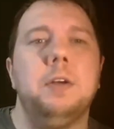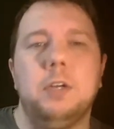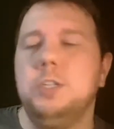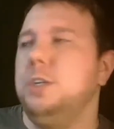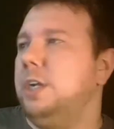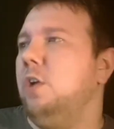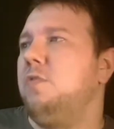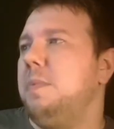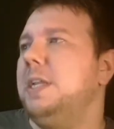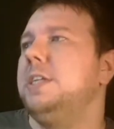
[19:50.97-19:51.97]
because you can kill
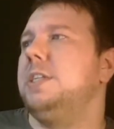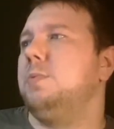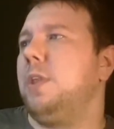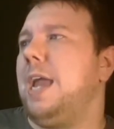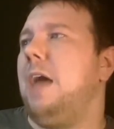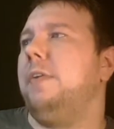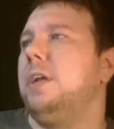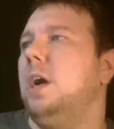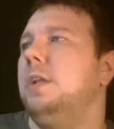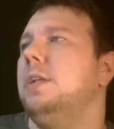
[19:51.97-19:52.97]
from a distance with a Gatling
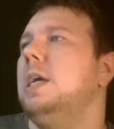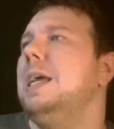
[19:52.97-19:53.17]
gun,